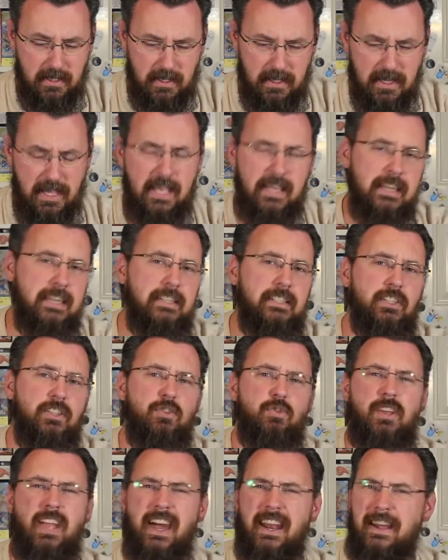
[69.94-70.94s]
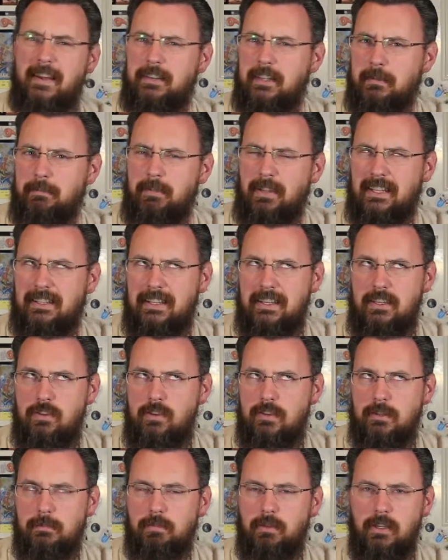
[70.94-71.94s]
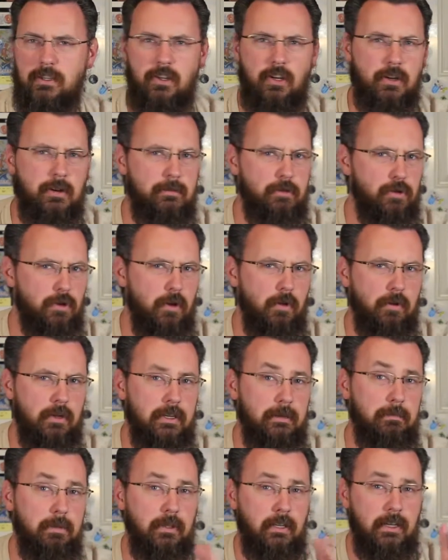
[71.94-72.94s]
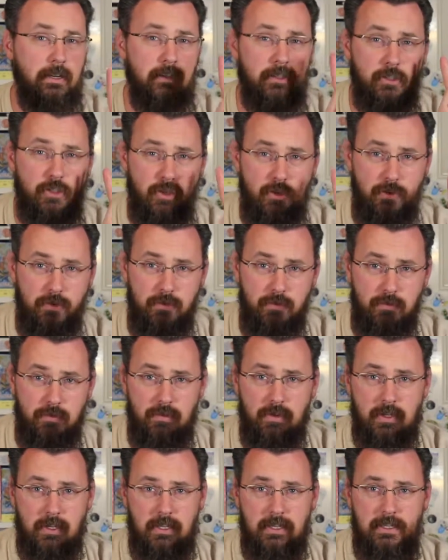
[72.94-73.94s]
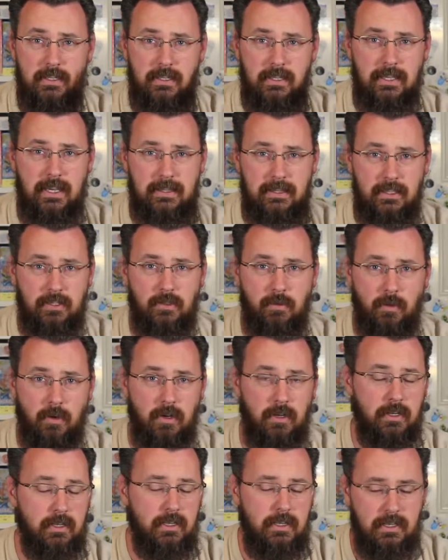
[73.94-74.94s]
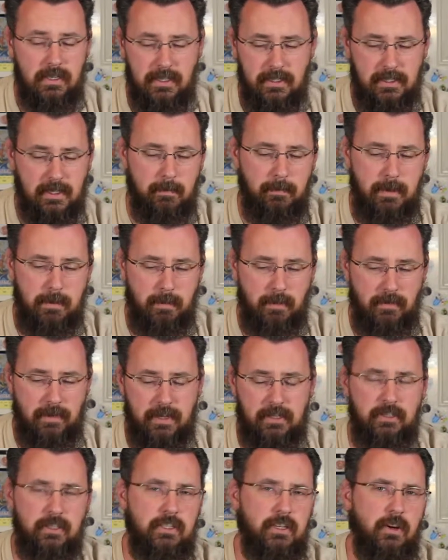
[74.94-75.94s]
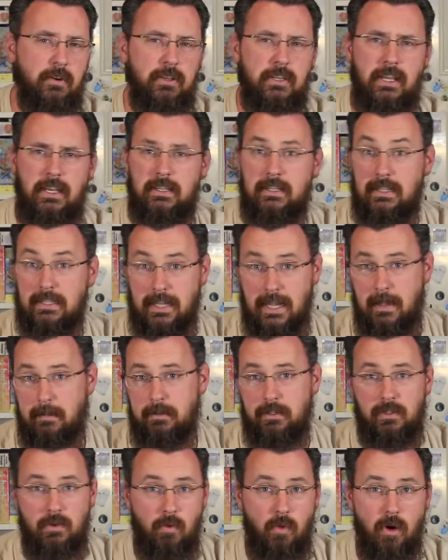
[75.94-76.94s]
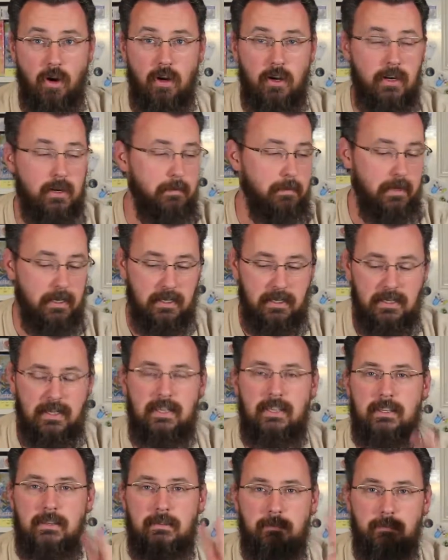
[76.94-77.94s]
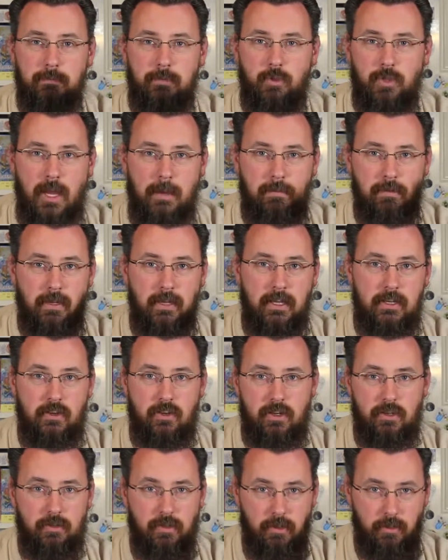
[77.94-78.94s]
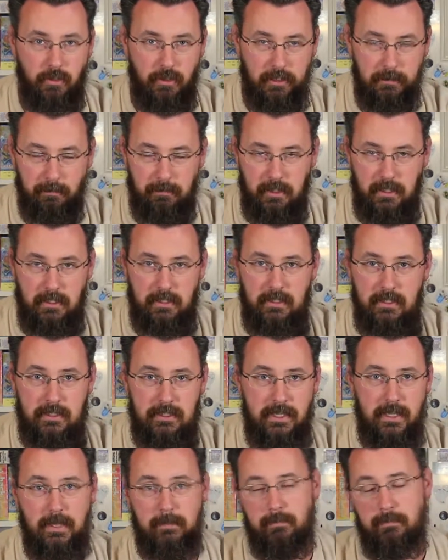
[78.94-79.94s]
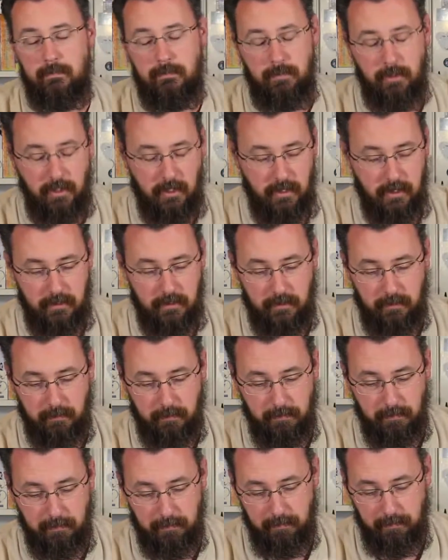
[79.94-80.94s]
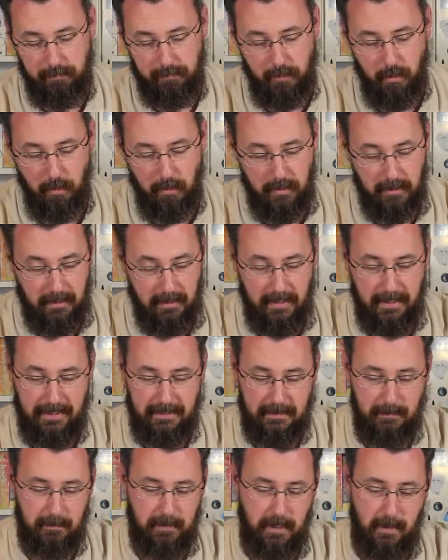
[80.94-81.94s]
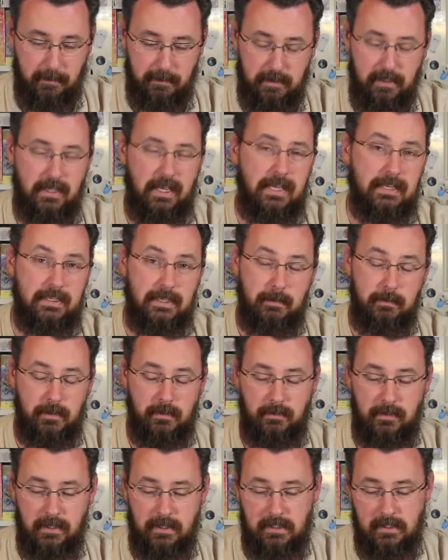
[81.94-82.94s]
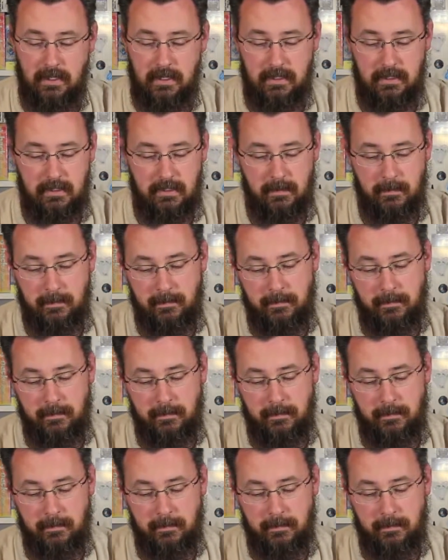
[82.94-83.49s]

Thing is you kind of have to, I think you have to plug your controller into player 2 to get this to work. Some people have actually known that like the game doesn't work, but try plugging your controller into the second player port, and sometimes that seems to fix things.